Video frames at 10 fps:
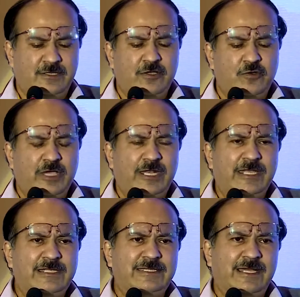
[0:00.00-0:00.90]
you can
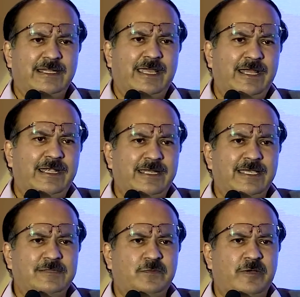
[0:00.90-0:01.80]
inject the entire
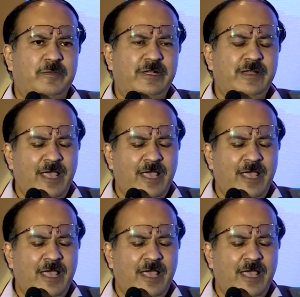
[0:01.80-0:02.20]
sperm in,